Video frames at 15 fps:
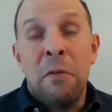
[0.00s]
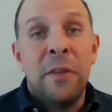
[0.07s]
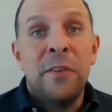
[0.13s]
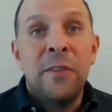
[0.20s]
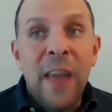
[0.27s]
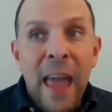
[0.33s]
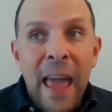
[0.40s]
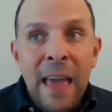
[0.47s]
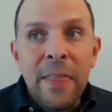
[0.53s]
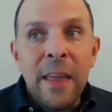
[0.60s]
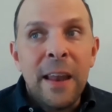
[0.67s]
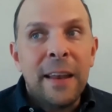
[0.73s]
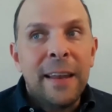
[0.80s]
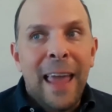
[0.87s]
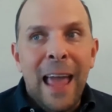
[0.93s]
the day
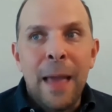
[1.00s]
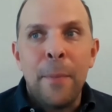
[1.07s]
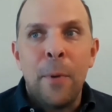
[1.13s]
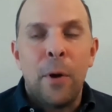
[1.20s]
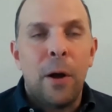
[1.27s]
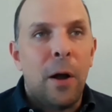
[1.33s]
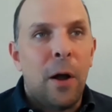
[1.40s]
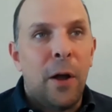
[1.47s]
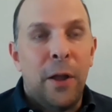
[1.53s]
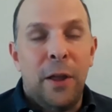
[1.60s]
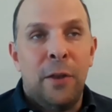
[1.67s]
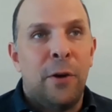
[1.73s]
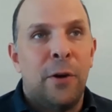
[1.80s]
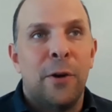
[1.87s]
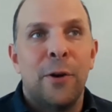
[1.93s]
that it came
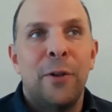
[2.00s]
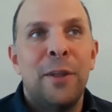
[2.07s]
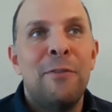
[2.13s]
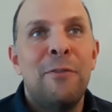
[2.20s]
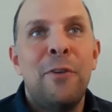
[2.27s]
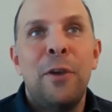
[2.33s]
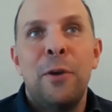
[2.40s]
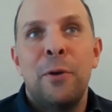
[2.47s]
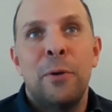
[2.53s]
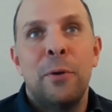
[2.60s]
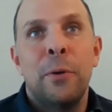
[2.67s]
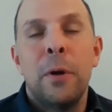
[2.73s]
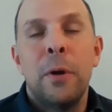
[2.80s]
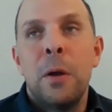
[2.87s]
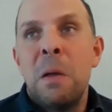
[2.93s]
in early
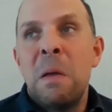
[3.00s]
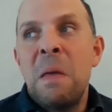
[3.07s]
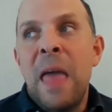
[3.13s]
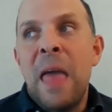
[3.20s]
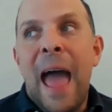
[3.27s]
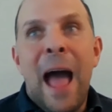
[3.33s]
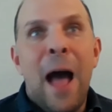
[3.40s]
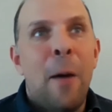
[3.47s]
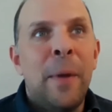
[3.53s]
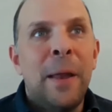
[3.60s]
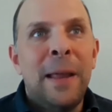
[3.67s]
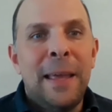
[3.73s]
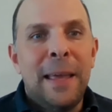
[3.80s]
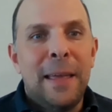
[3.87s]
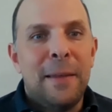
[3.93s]
view, how
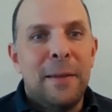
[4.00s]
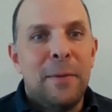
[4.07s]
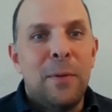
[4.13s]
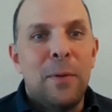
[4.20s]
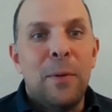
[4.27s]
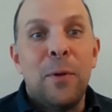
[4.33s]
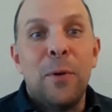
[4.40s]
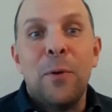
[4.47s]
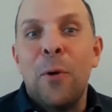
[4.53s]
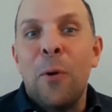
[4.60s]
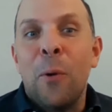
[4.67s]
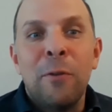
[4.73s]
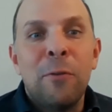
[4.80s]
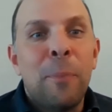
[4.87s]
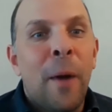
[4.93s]
many
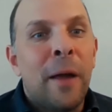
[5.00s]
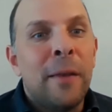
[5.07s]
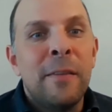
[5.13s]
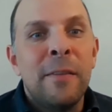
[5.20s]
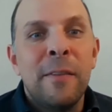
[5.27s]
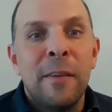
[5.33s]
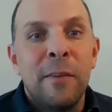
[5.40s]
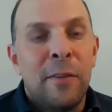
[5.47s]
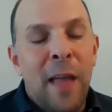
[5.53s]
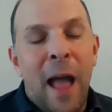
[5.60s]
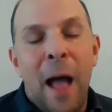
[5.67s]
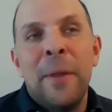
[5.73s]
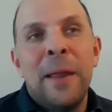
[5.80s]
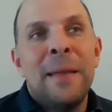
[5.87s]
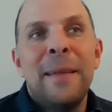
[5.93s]
correspondences,
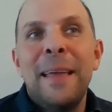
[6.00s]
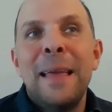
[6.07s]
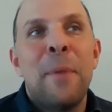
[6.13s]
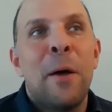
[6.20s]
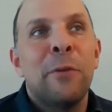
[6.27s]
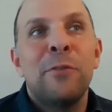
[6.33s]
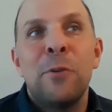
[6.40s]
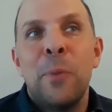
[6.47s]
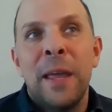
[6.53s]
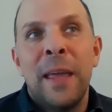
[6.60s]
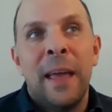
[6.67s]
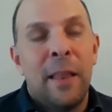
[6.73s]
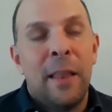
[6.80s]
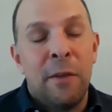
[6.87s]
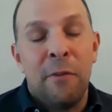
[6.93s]
how many emails did we
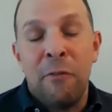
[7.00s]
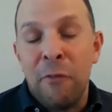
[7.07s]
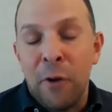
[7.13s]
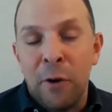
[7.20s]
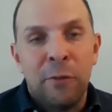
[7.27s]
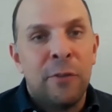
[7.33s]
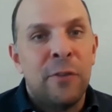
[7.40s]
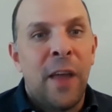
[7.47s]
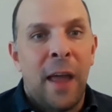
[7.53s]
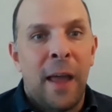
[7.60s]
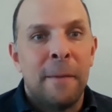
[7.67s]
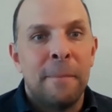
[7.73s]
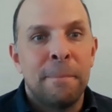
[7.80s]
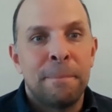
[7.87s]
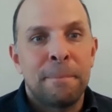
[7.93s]
get the first
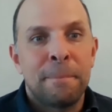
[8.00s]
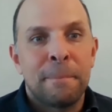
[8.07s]
day?